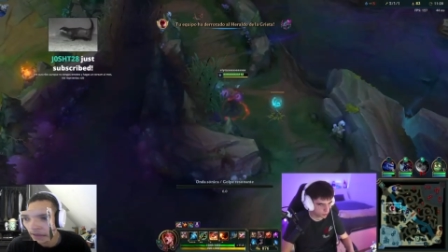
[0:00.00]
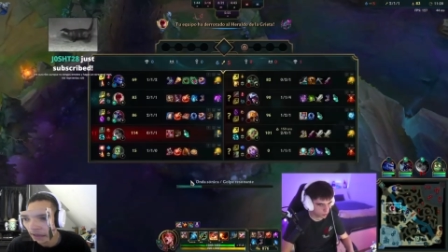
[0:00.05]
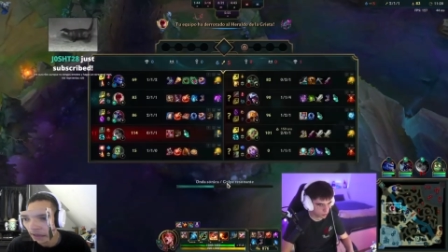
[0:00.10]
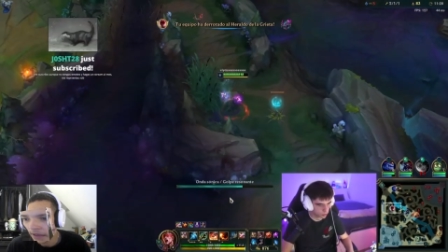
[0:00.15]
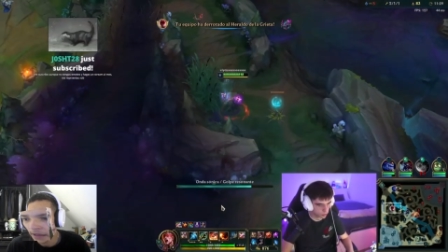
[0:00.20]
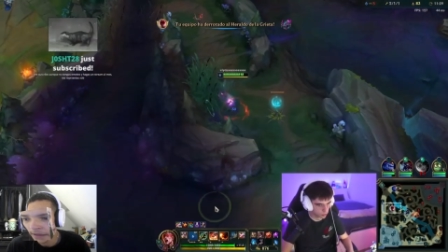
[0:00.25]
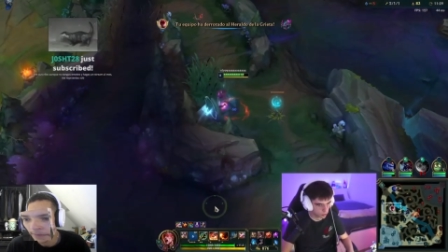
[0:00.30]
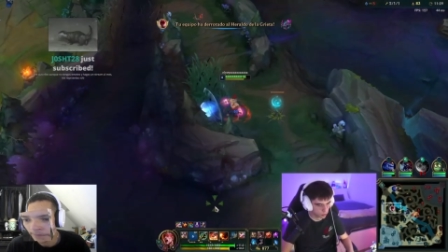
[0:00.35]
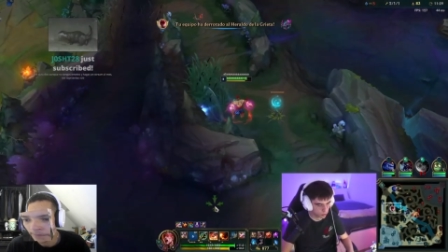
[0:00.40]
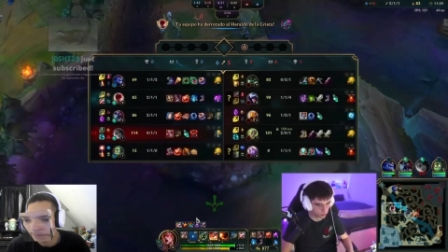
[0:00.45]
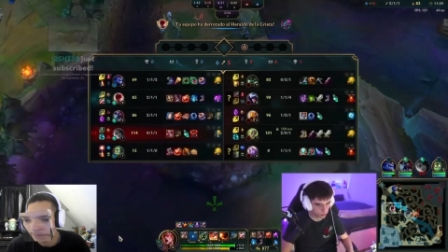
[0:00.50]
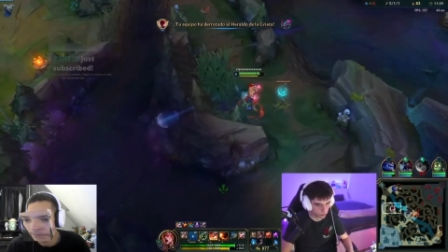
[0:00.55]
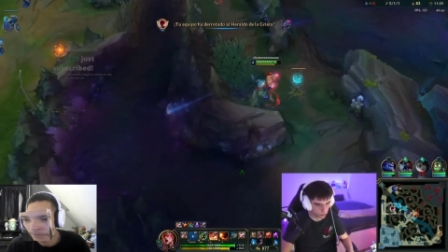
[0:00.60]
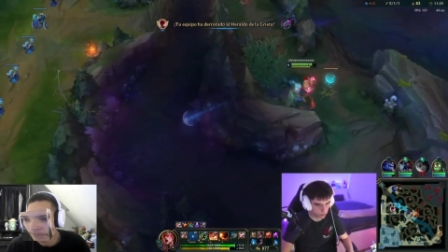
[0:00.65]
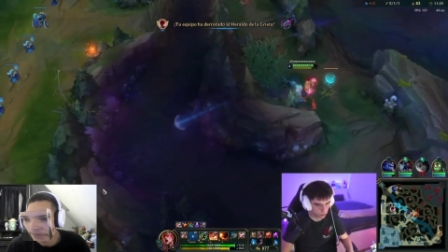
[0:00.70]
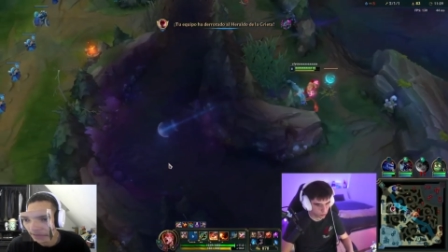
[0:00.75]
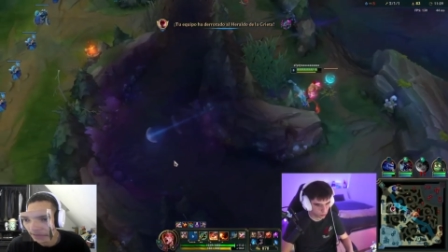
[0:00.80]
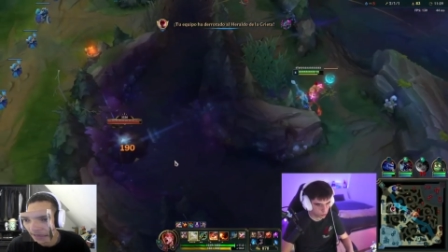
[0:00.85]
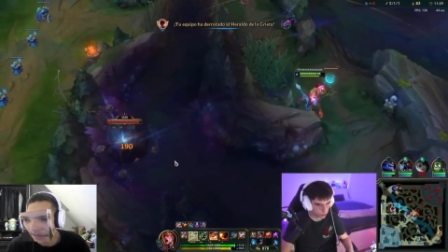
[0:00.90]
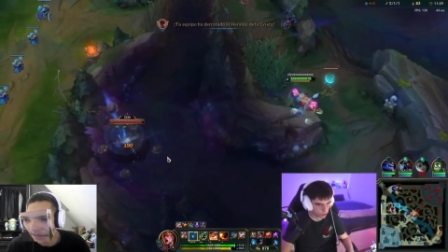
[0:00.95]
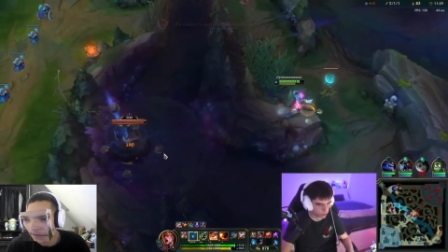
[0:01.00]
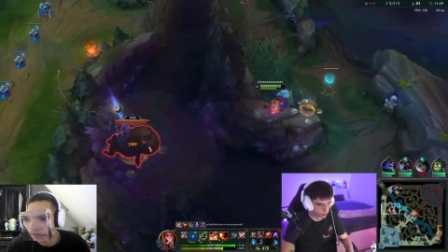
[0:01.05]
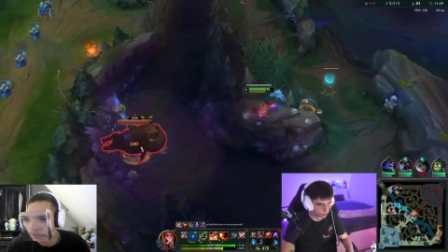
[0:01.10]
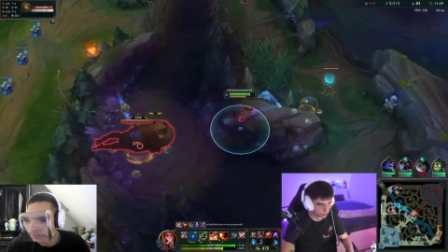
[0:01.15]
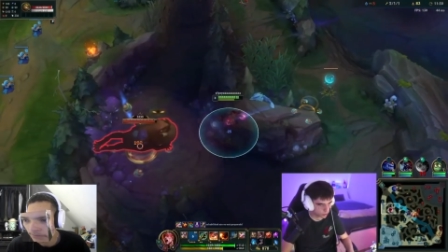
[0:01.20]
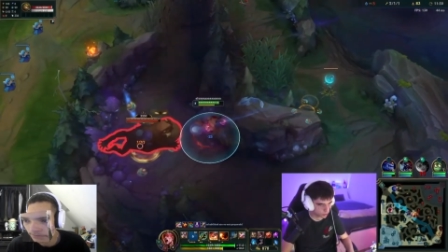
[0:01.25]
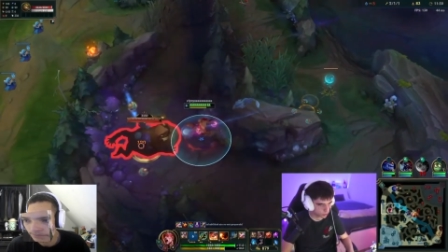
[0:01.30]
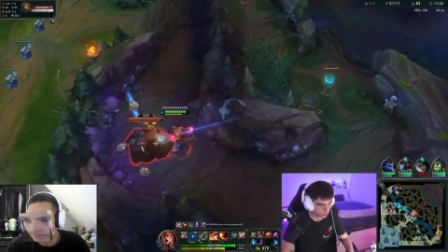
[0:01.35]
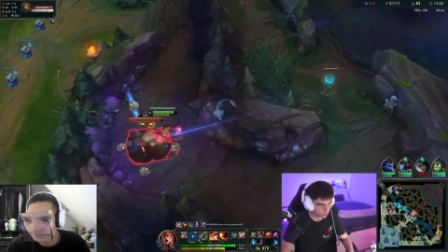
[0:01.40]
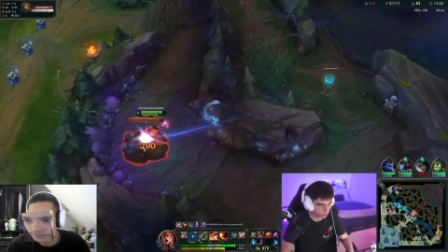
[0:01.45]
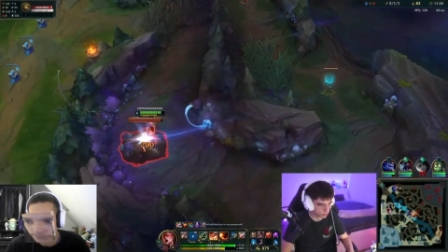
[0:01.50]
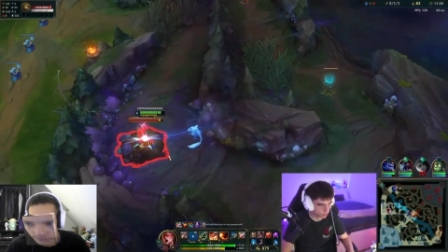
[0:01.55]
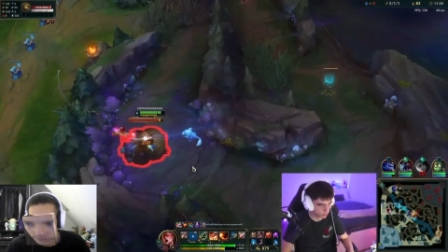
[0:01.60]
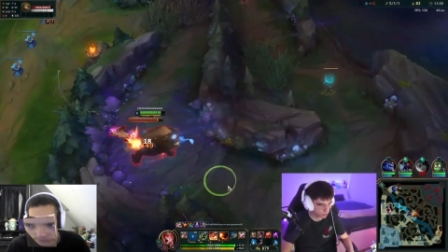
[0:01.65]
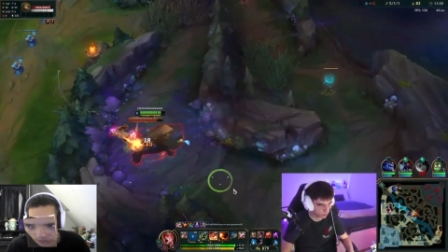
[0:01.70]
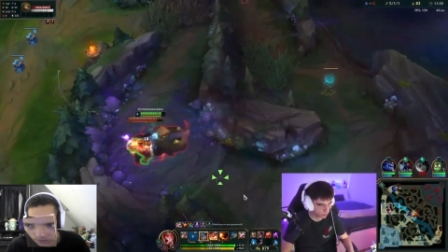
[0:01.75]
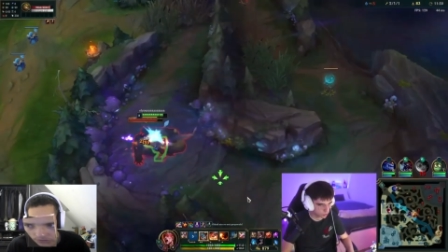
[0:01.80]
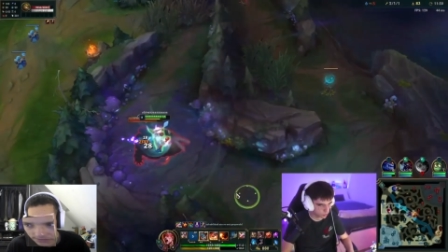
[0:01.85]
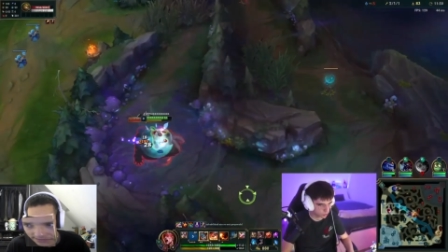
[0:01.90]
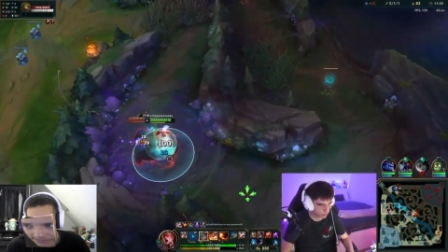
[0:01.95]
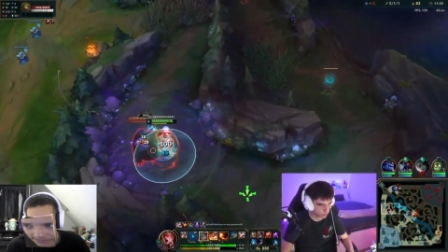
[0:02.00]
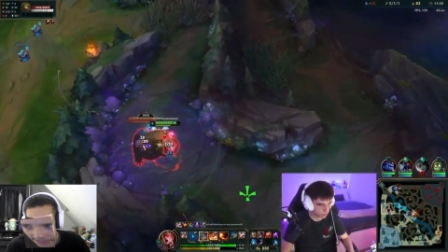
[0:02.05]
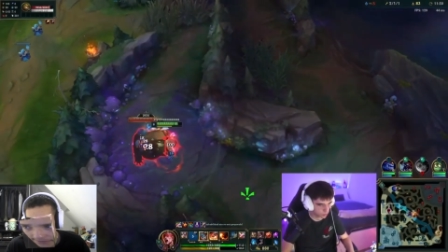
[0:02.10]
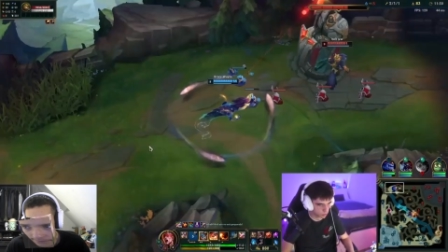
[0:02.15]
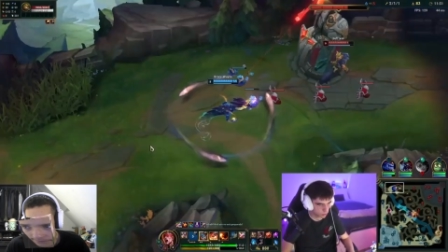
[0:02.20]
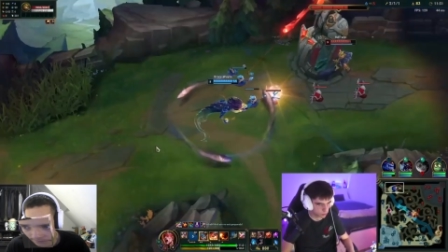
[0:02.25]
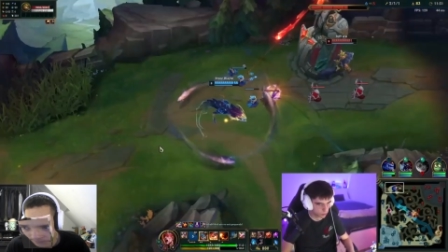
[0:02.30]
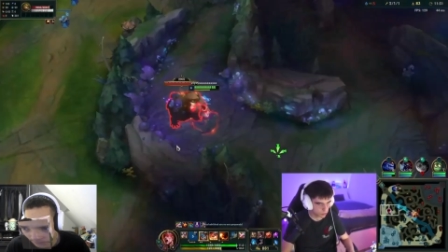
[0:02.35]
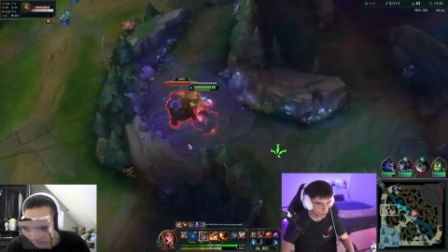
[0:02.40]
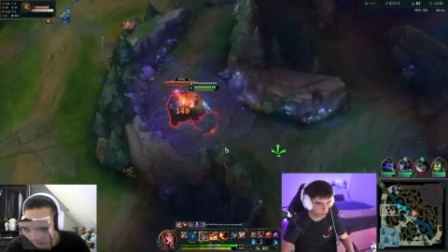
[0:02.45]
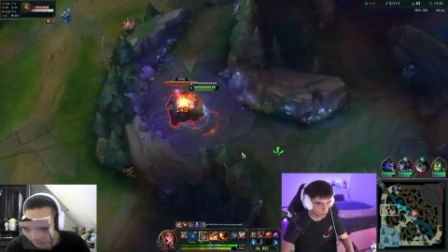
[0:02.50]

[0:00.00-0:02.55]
Um, but yeah, what was I saying?